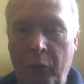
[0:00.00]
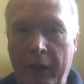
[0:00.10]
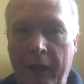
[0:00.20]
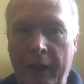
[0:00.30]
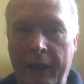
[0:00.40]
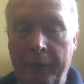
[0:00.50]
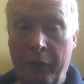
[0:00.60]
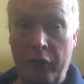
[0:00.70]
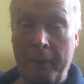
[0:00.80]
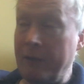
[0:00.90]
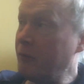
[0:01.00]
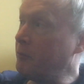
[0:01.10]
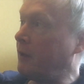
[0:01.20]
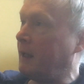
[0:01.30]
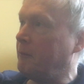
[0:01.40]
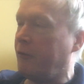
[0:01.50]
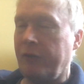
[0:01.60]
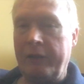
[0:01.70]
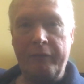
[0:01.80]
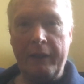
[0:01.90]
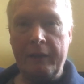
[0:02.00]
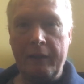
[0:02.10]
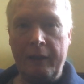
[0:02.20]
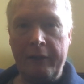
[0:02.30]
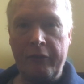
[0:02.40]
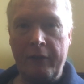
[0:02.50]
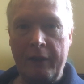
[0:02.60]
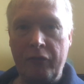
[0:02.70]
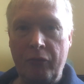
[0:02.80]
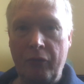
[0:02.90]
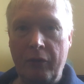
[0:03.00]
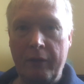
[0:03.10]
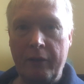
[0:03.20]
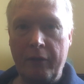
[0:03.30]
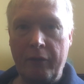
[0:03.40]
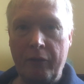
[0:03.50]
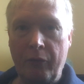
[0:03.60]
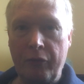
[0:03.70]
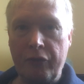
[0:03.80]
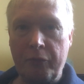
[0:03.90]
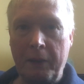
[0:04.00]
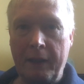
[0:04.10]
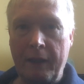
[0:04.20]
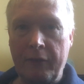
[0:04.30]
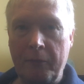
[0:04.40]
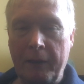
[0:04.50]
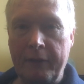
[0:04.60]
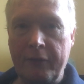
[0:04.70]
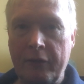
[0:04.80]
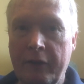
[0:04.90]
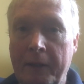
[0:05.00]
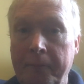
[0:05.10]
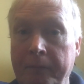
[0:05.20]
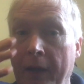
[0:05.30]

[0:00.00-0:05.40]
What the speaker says: Well, I'm going to spend some time this evening listening to those speakers in my system.